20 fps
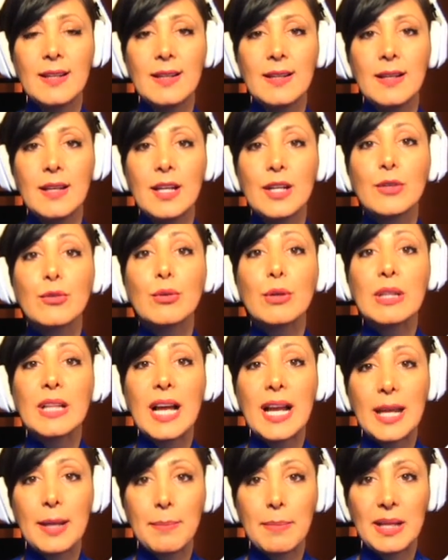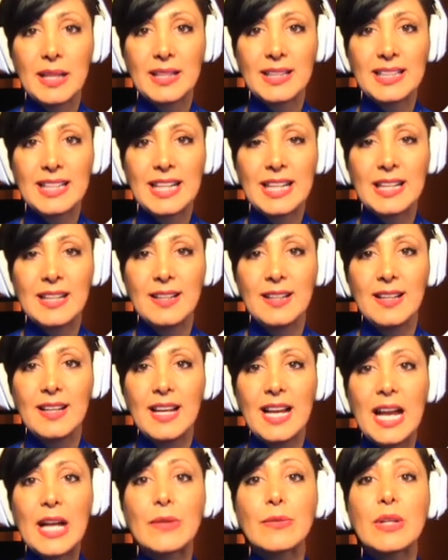reliability,
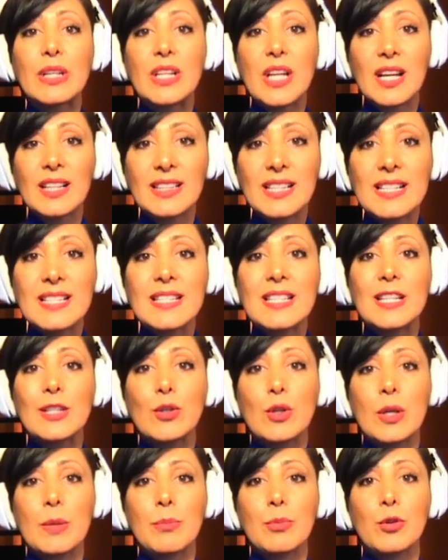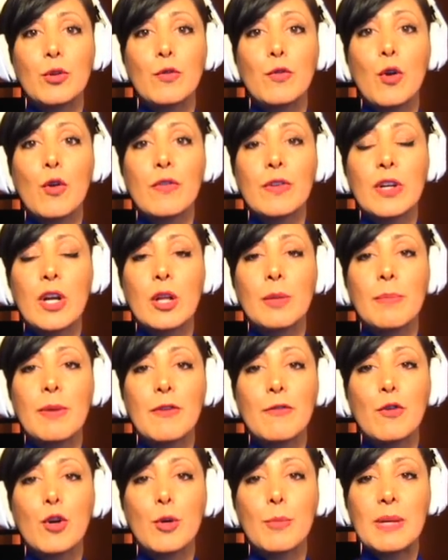and redundancy to improve overall
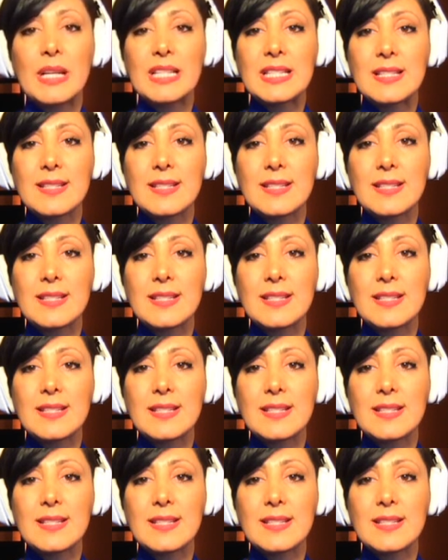performance.